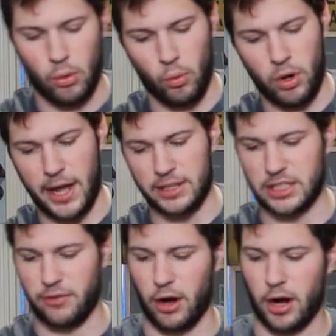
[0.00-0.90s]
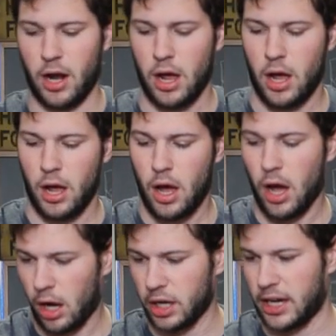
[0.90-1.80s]
One ounce of our
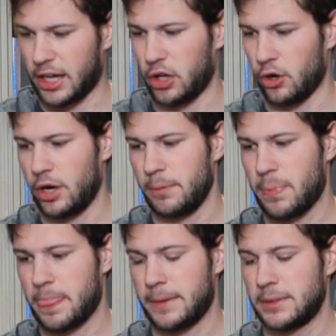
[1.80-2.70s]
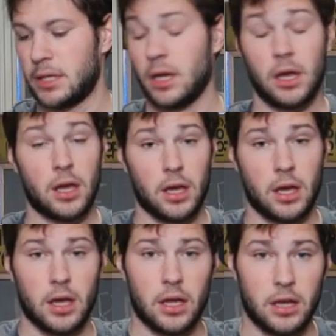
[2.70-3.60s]
honey liqueur.
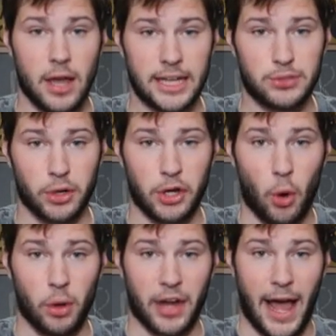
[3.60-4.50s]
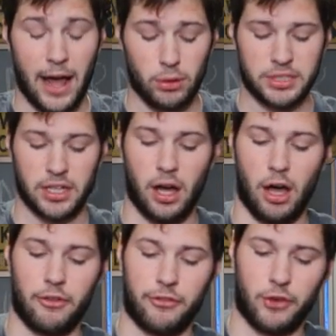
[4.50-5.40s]
Next we're gonna go with an ounce
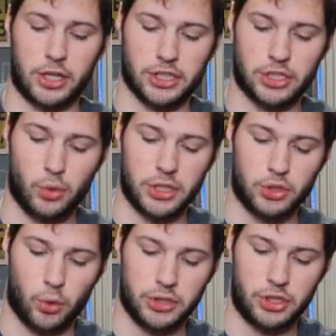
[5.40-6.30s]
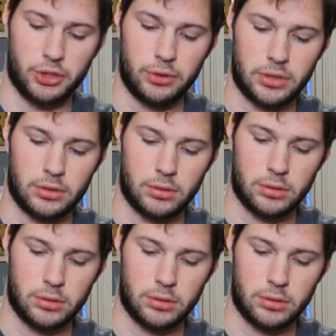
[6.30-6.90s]
of freshly squeezed orange juice.